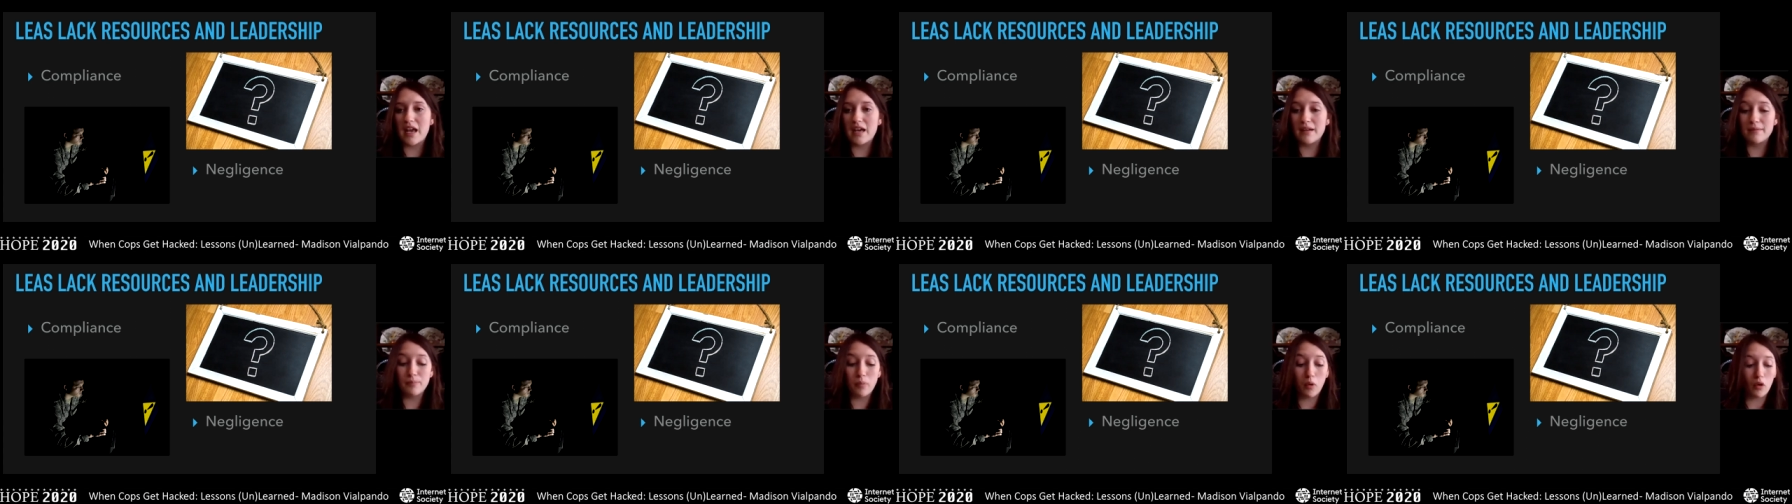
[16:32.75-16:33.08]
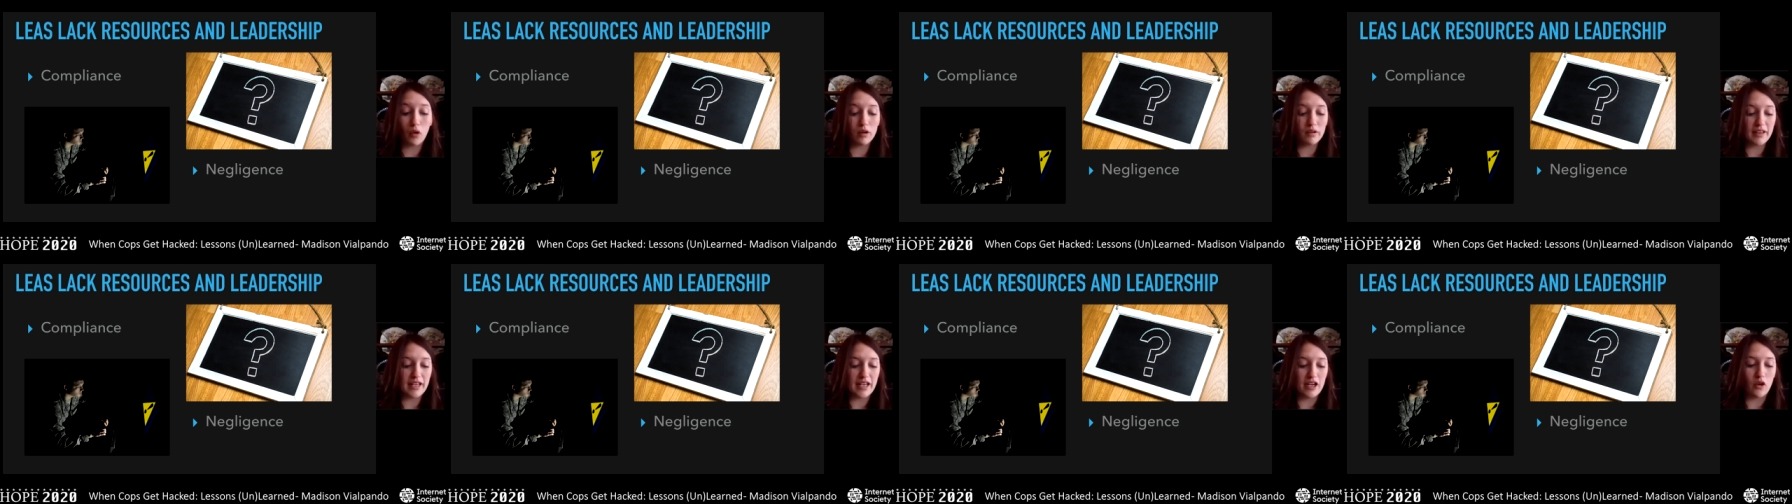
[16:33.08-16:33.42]
and
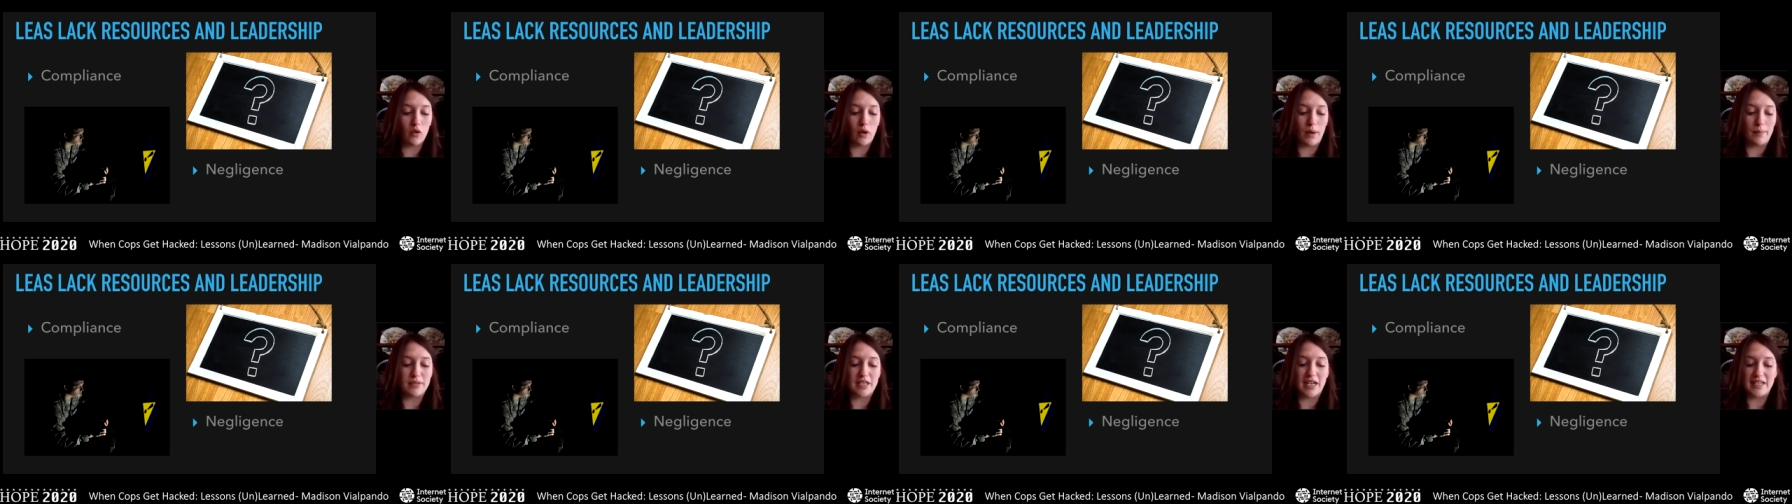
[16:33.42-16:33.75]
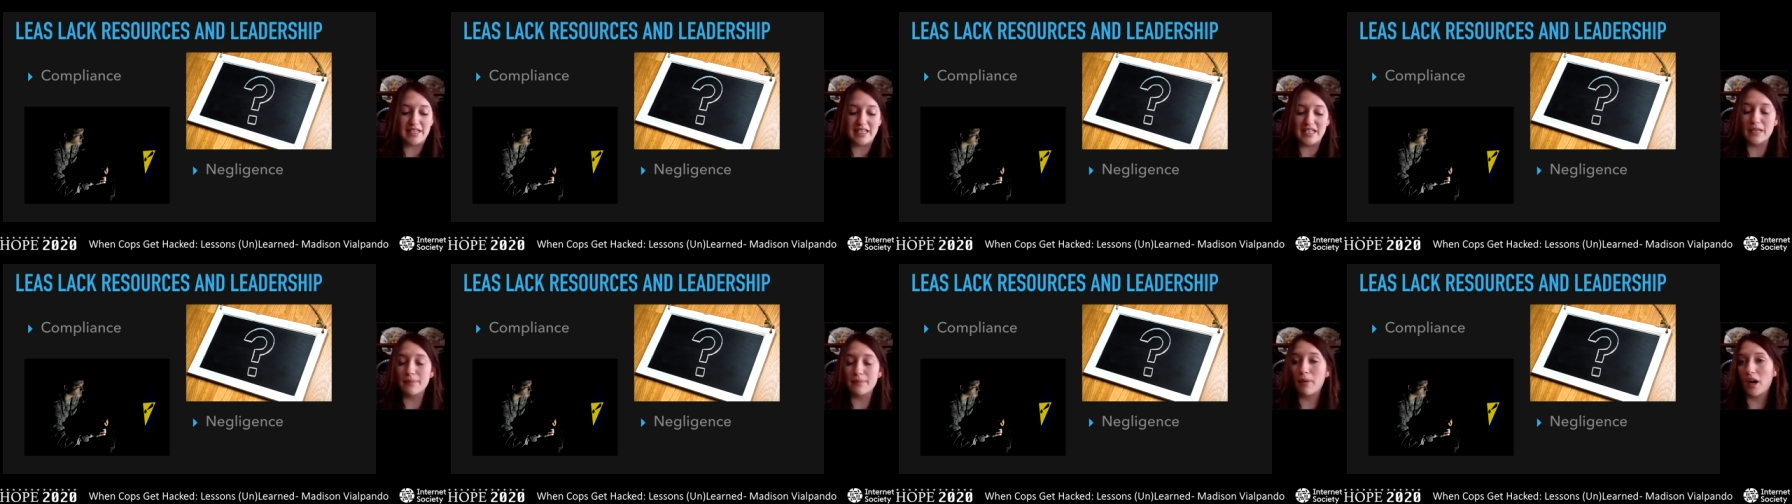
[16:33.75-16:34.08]
poorly equipped
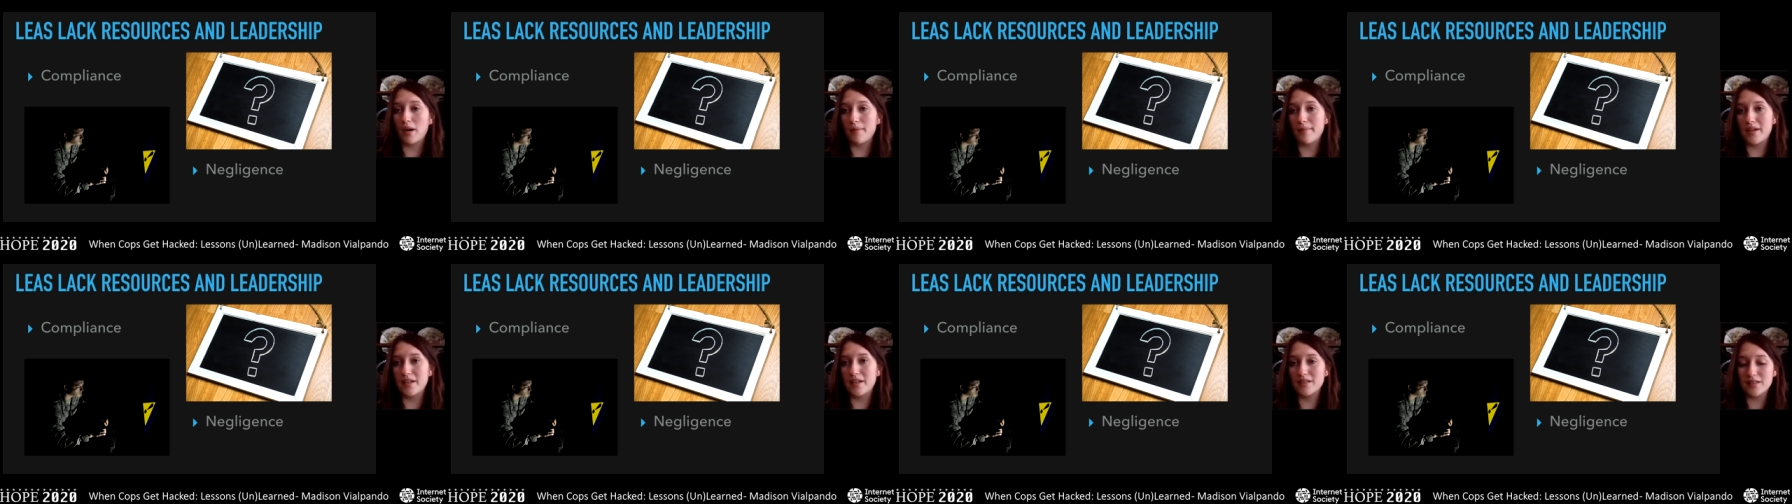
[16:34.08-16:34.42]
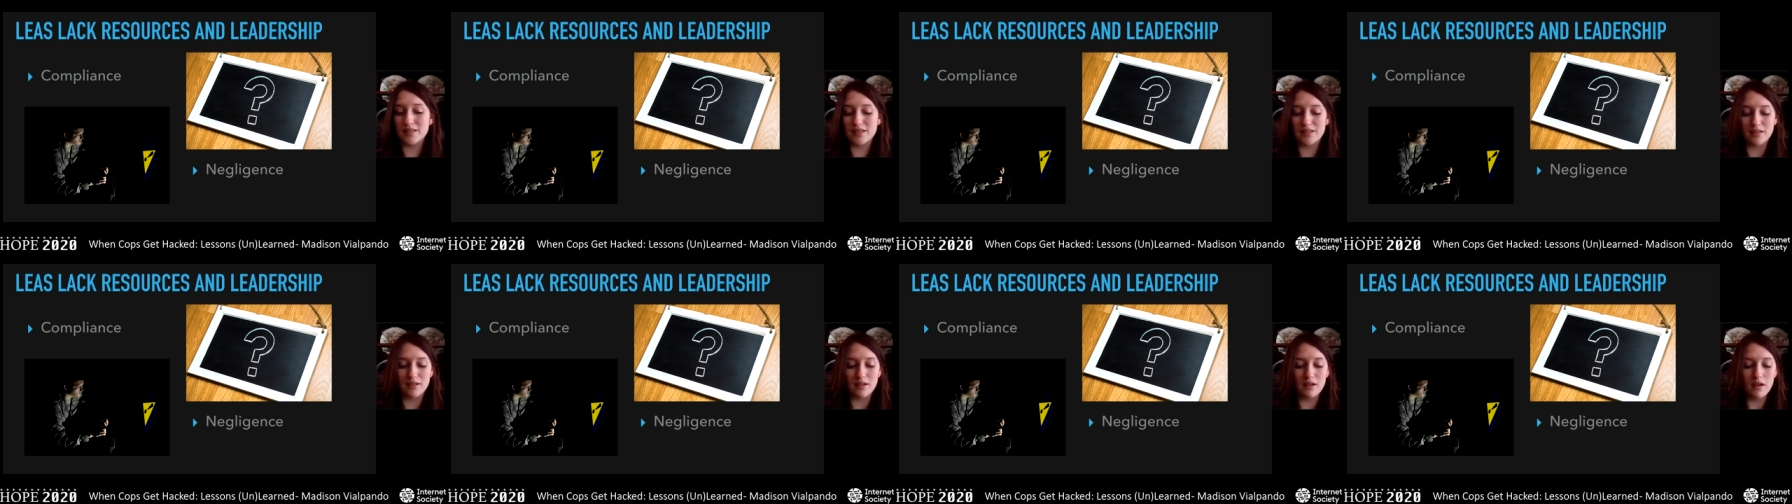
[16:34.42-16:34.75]
IT
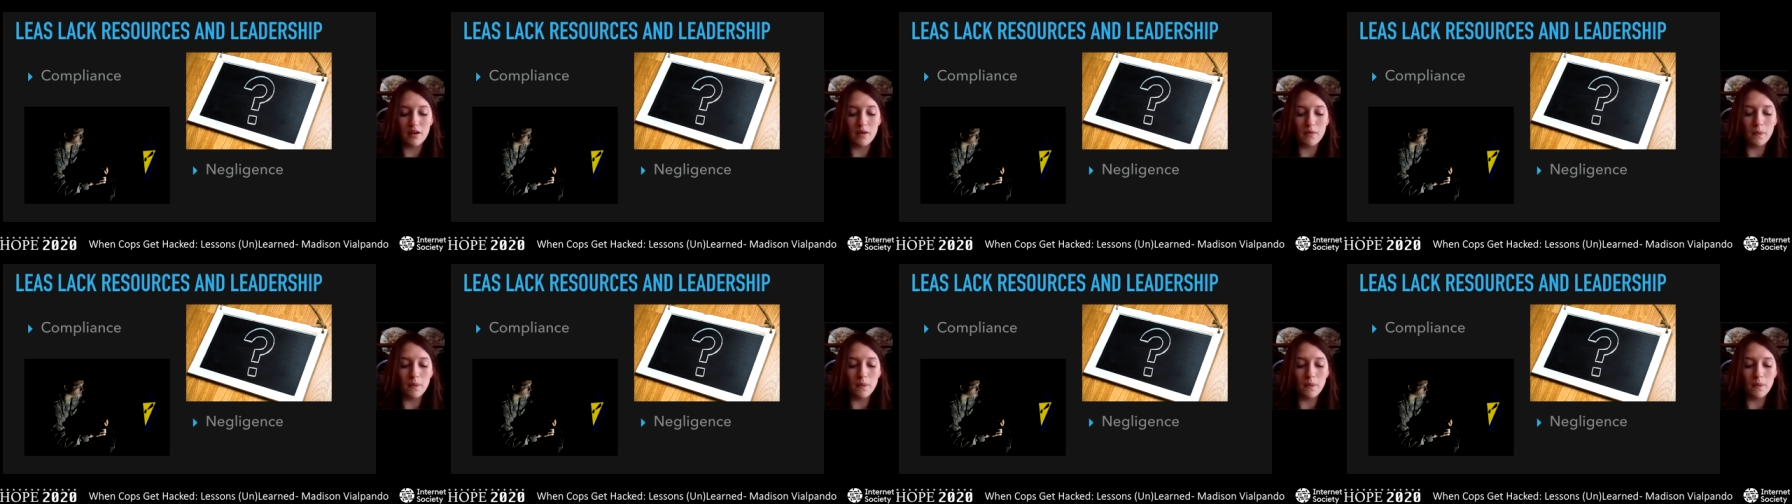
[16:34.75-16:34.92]
departments.